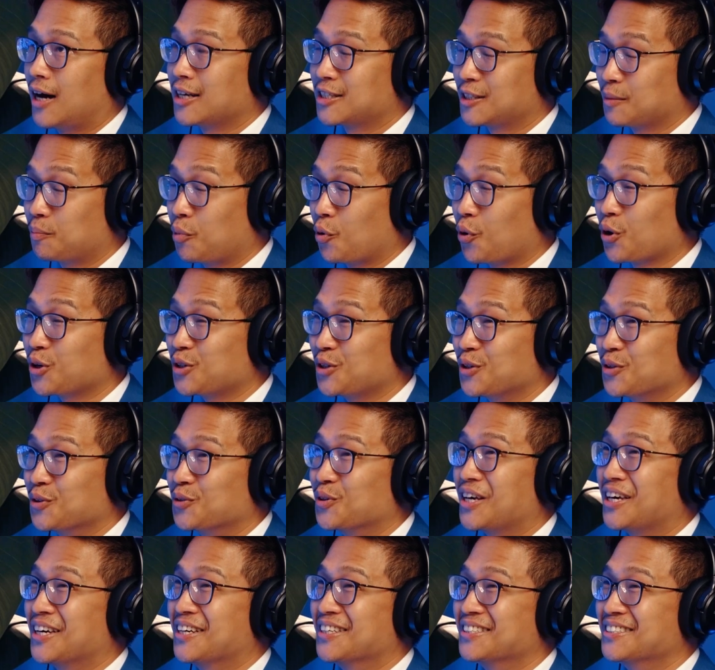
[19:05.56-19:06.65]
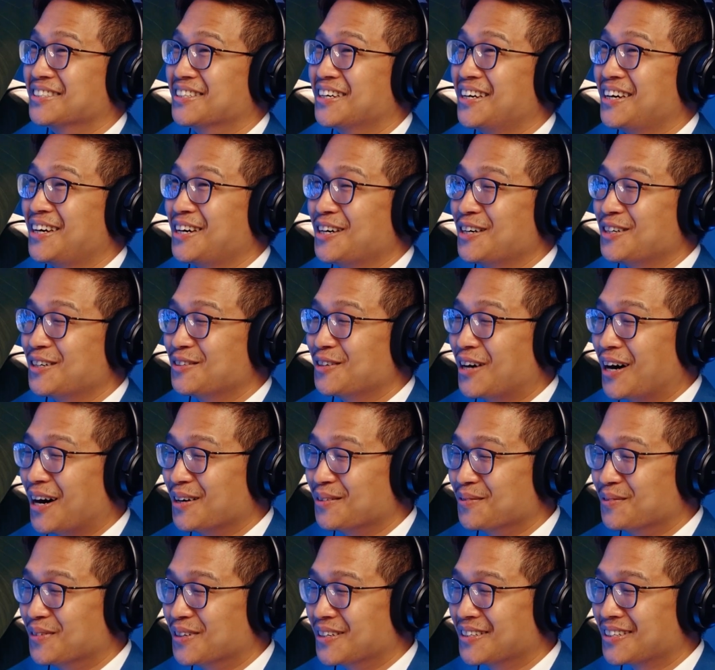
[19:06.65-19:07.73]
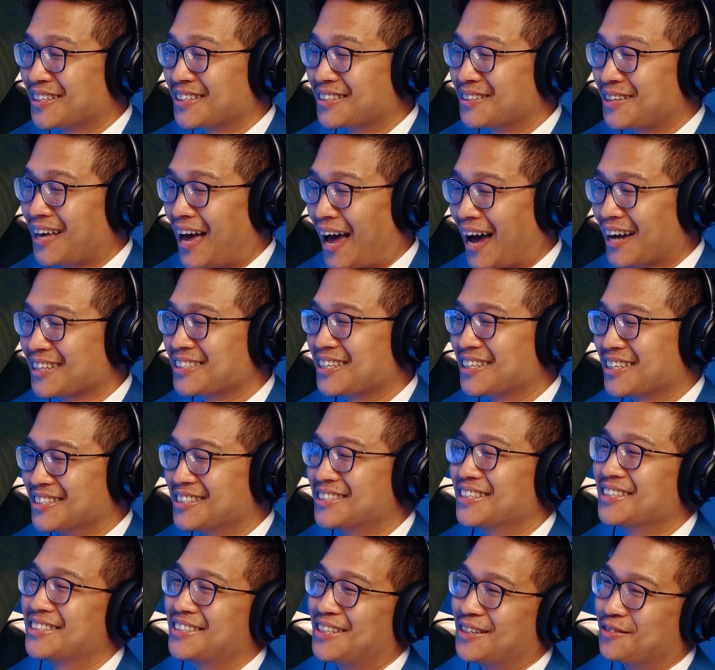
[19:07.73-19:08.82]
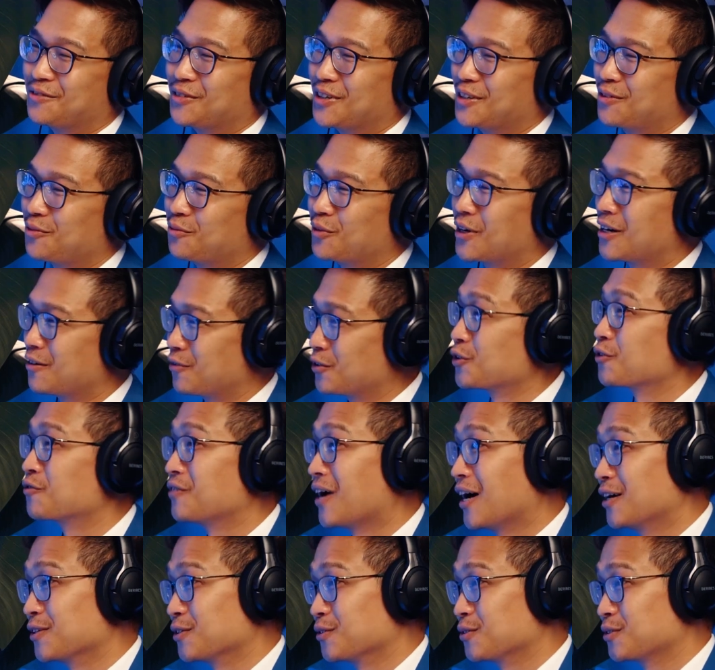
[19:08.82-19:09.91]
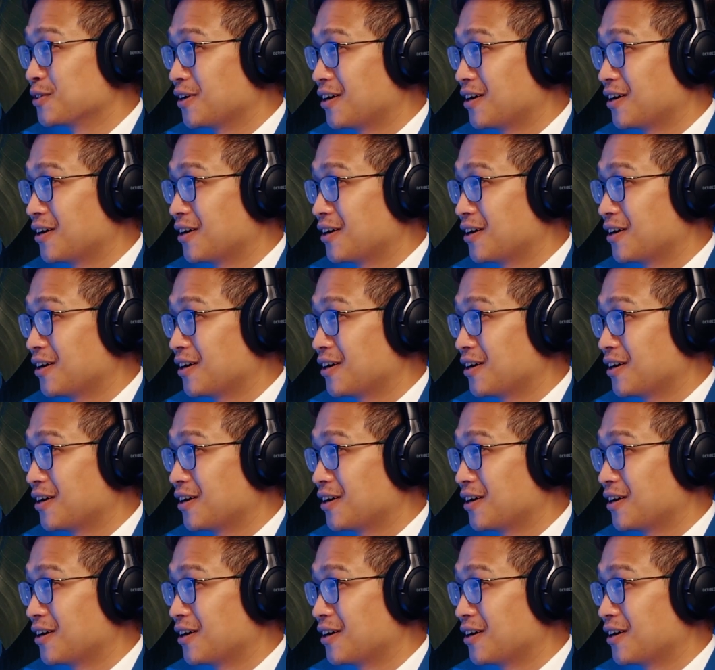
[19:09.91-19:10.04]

I support you in acting consistent with whatever your values